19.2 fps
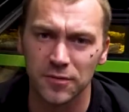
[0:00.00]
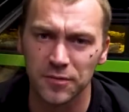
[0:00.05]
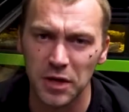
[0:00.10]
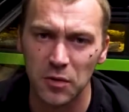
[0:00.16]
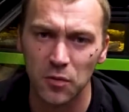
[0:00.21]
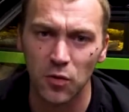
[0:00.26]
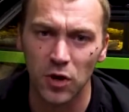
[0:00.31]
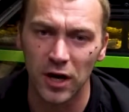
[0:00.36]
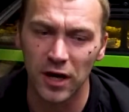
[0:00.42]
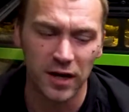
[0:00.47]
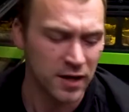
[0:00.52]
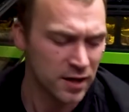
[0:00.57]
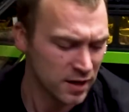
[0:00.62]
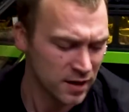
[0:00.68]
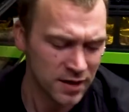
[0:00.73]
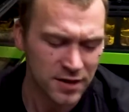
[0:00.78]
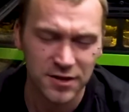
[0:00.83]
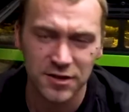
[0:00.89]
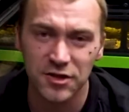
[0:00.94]
me, what,
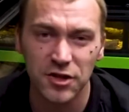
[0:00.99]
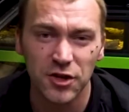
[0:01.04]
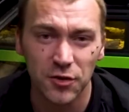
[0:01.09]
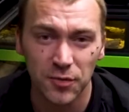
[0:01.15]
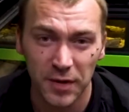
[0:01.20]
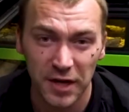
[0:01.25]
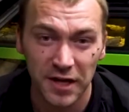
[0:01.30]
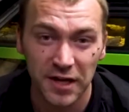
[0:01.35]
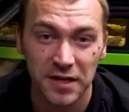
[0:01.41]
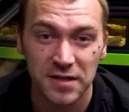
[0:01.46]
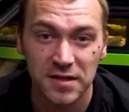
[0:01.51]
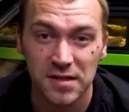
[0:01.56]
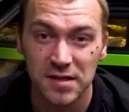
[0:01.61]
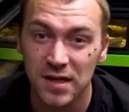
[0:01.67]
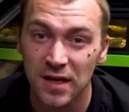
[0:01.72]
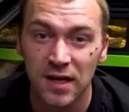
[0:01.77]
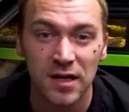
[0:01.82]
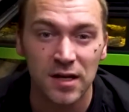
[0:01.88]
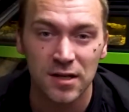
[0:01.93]
2
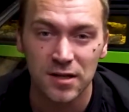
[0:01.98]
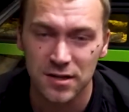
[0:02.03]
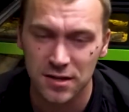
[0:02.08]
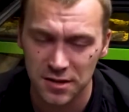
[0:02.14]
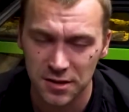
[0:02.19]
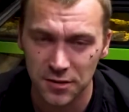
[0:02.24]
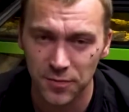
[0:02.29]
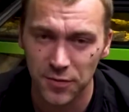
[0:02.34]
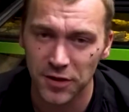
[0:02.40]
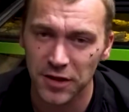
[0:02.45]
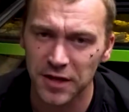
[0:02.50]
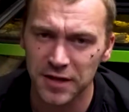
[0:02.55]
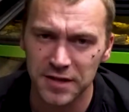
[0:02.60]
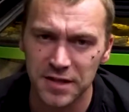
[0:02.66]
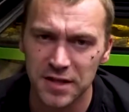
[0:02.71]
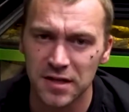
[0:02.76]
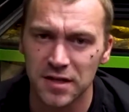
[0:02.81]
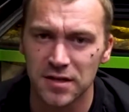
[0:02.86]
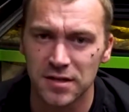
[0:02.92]
minutes? Super
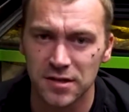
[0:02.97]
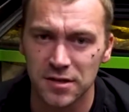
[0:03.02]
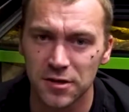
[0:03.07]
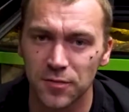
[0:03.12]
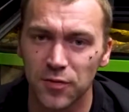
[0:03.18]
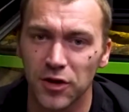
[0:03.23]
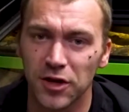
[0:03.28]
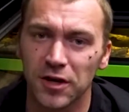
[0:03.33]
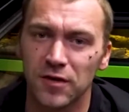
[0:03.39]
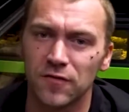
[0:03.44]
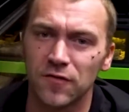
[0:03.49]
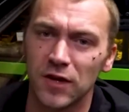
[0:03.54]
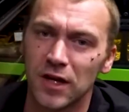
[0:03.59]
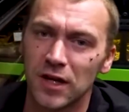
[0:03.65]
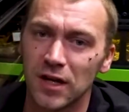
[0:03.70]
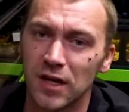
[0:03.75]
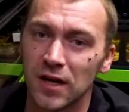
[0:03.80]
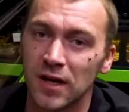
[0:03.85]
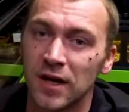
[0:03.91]
easy, super
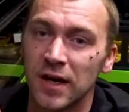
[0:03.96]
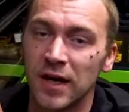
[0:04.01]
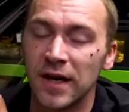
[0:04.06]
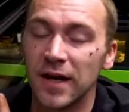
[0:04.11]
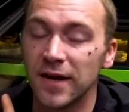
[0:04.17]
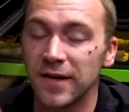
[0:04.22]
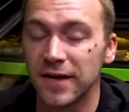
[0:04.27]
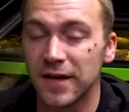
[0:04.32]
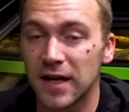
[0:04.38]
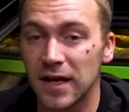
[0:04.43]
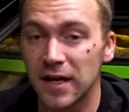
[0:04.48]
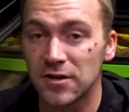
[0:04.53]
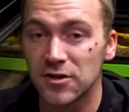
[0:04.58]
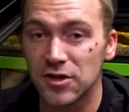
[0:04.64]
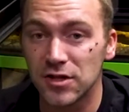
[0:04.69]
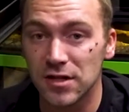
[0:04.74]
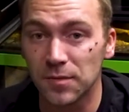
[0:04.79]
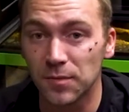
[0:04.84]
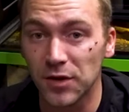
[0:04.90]
convenient, and the cage
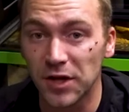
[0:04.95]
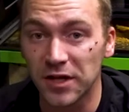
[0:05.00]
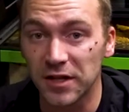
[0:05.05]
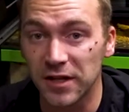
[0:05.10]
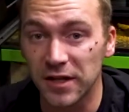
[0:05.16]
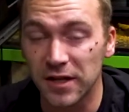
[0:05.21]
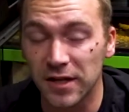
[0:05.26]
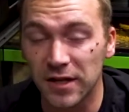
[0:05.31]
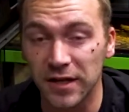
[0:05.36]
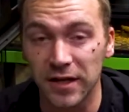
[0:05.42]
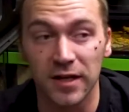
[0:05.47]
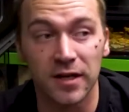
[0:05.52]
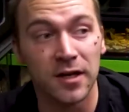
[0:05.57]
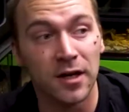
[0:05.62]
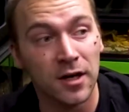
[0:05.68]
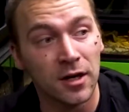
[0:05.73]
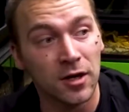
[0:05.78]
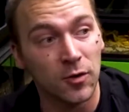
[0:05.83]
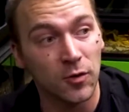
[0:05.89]
is completely clean.
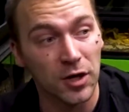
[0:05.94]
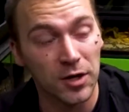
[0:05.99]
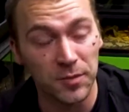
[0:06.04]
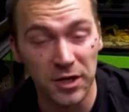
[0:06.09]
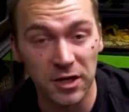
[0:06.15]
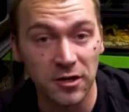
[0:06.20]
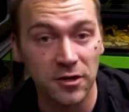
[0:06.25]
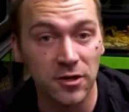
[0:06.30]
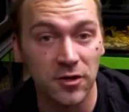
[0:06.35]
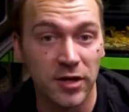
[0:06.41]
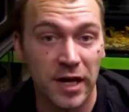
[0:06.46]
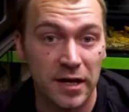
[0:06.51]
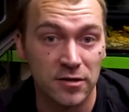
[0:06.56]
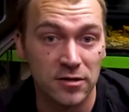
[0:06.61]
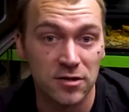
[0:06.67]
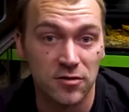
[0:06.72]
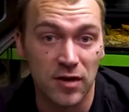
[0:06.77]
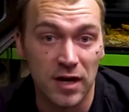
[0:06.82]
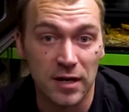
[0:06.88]
What I'm gonna do now
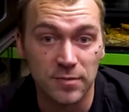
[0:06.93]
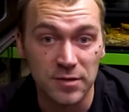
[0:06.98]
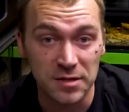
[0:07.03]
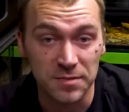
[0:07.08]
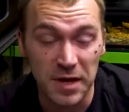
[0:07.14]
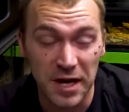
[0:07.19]
is grab some